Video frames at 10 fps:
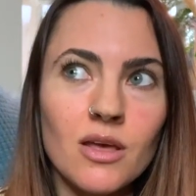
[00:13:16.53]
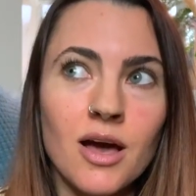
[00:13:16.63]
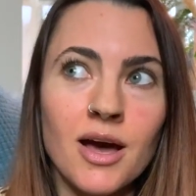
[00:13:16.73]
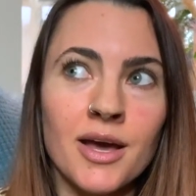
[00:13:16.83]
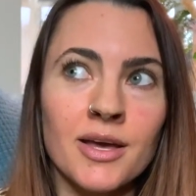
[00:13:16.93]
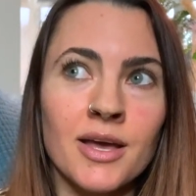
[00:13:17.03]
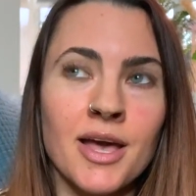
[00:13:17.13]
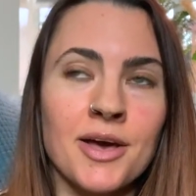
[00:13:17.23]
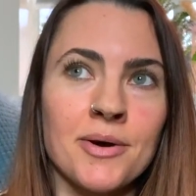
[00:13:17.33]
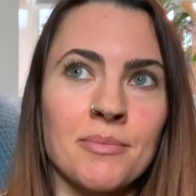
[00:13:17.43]
I
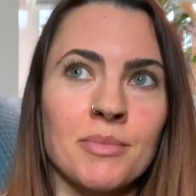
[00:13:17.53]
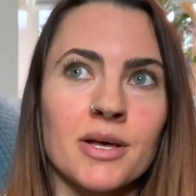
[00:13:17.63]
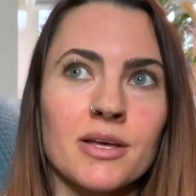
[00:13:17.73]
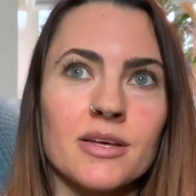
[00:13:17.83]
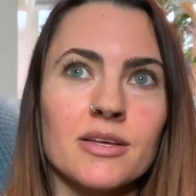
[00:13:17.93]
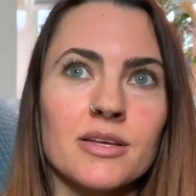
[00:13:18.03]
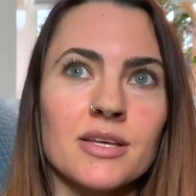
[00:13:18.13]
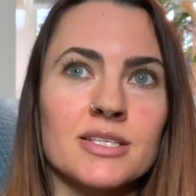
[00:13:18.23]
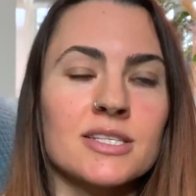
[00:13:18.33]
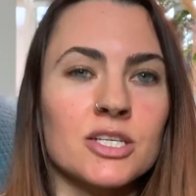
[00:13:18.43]
am
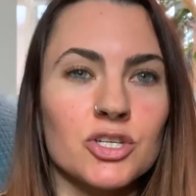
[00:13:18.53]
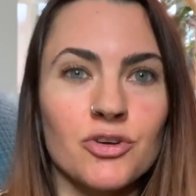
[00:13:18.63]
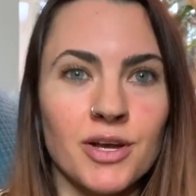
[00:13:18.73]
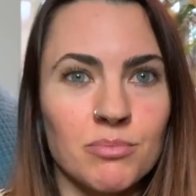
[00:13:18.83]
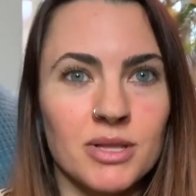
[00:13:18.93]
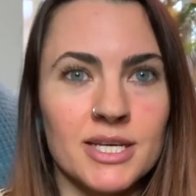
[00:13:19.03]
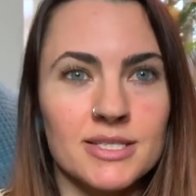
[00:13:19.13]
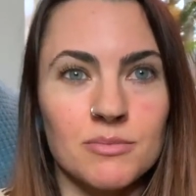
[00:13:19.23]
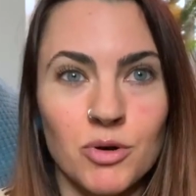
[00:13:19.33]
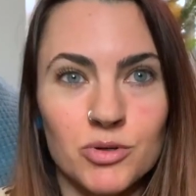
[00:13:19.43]
in such a great
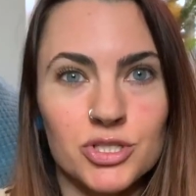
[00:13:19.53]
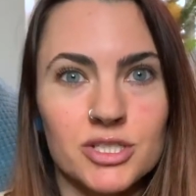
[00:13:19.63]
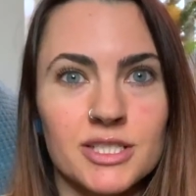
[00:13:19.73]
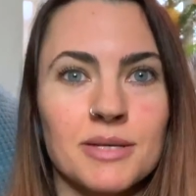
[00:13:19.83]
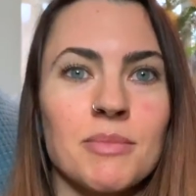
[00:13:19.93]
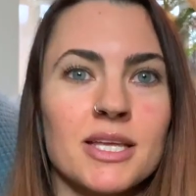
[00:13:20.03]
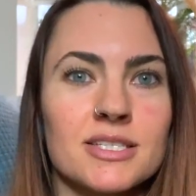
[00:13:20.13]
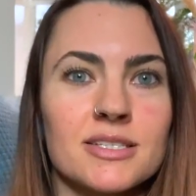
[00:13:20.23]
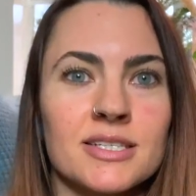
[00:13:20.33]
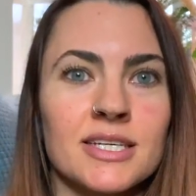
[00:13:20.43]
place emotionally,
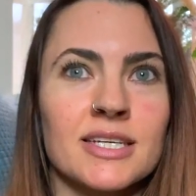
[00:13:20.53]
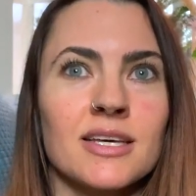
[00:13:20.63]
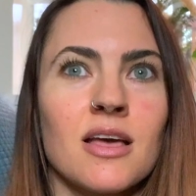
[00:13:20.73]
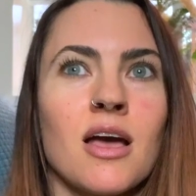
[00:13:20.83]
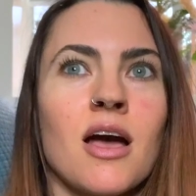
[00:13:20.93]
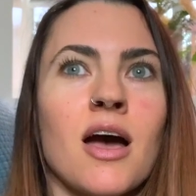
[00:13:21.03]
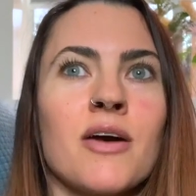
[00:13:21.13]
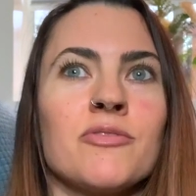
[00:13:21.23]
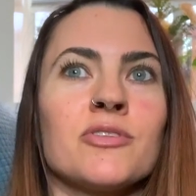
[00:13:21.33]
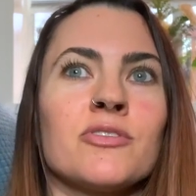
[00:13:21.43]
mentally.
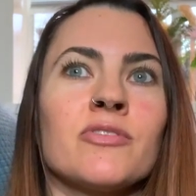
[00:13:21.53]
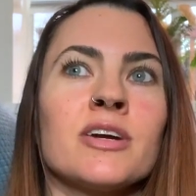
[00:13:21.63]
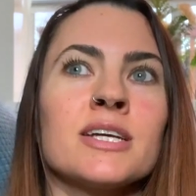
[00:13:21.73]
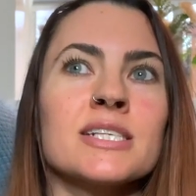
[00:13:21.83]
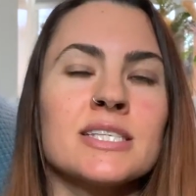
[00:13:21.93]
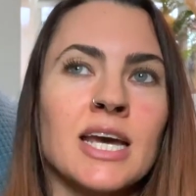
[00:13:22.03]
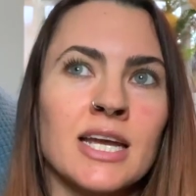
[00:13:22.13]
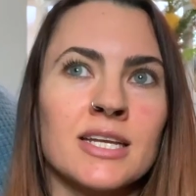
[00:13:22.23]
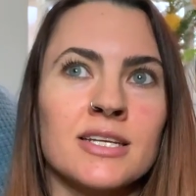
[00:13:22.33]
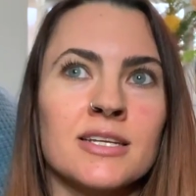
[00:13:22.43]
I'm feeling very
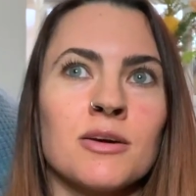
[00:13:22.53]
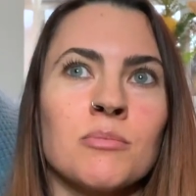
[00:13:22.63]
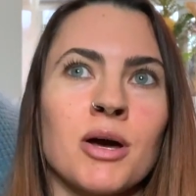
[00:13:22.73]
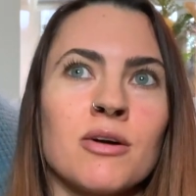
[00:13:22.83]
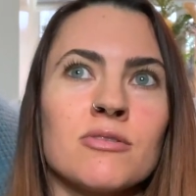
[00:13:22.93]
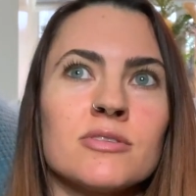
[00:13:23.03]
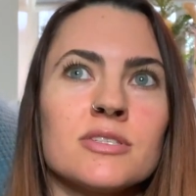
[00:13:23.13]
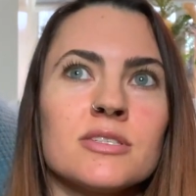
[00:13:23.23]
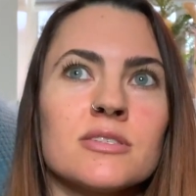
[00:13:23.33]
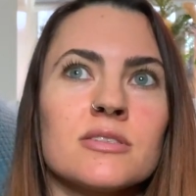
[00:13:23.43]
excited about
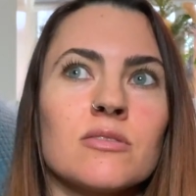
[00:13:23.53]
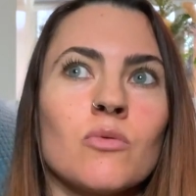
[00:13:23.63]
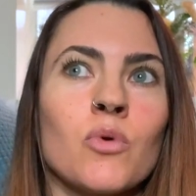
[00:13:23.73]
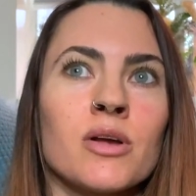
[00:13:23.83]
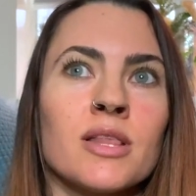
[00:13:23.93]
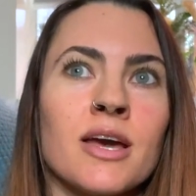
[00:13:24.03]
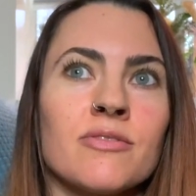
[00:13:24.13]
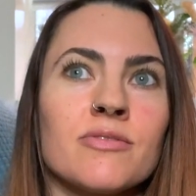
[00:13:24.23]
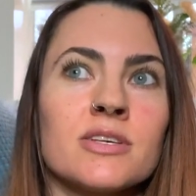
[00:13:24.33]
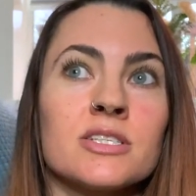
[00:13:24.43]
where
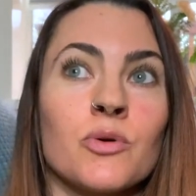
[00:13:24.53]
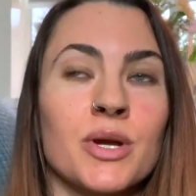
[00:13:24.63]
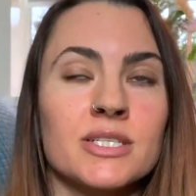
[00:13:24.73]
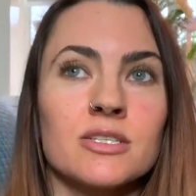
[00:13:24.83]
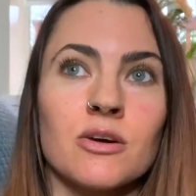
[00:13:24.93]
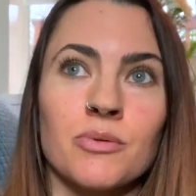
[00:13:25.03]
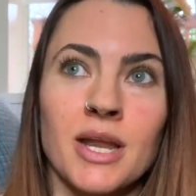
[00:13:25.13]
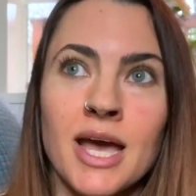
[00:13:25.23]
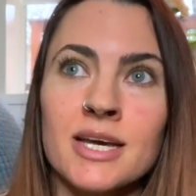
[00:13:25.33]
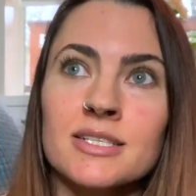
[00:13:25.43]
life is going to go
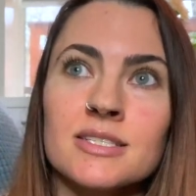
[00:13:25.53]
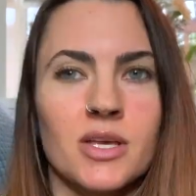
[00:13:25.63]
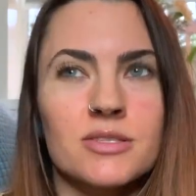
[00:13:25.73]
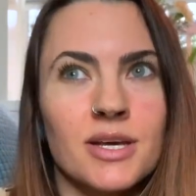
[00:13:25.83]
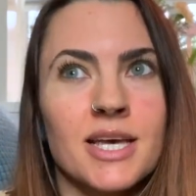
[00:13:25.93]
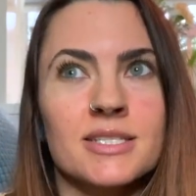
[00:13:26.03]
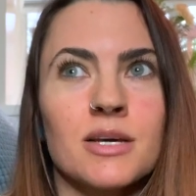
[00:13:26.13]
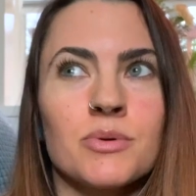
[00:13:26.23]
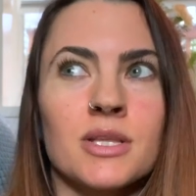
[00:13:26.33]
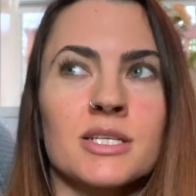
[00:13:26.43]
next. So I guess
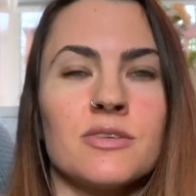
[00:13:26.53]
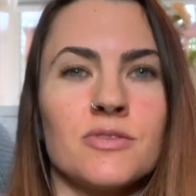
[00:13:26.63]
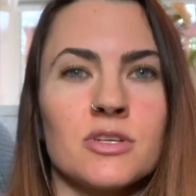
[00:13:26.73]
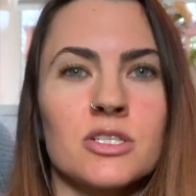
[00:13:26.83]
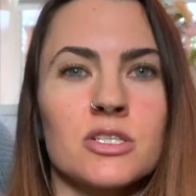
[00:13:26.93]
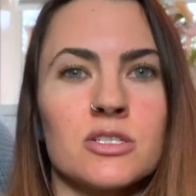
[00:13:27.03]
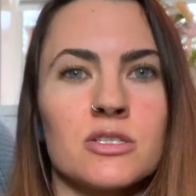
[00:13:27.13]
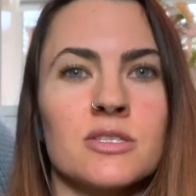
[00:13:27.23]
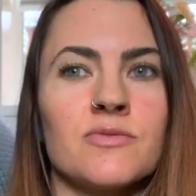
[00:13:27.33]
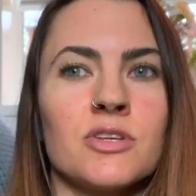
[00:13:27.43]
I would like to finish
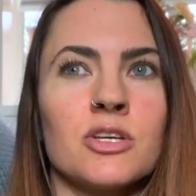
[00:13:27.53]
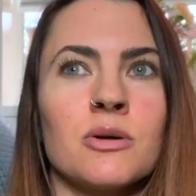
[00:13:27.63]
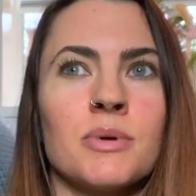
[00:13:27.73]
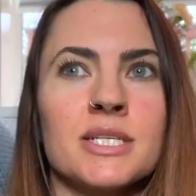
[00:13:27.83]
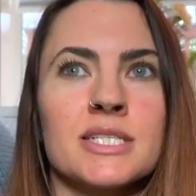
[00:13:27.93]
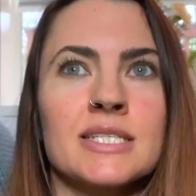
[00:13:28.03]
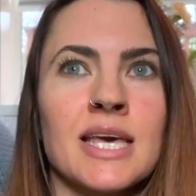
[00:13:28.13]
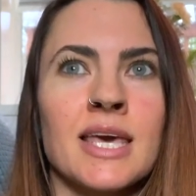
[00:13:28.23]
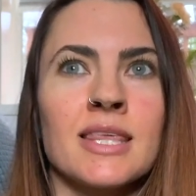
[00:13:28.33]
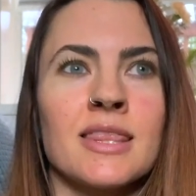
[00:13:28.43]
this video by just
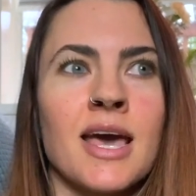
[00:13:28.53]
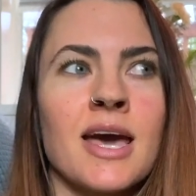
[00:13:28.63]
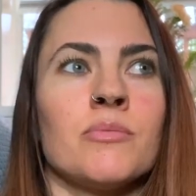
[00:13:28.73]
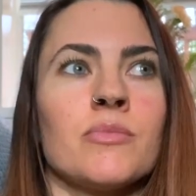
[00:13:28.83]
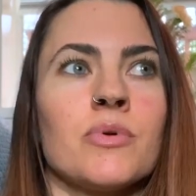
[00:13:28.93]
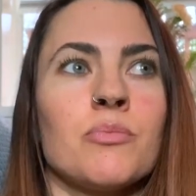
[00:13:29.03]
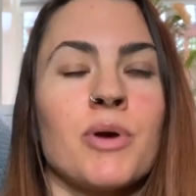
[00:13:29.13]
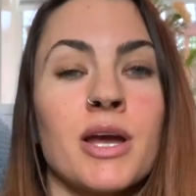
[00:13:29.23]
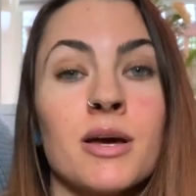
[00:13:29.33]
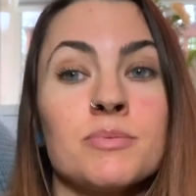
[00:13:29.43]
saying that
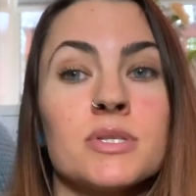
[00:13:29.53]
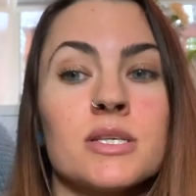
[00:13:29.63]
breakups,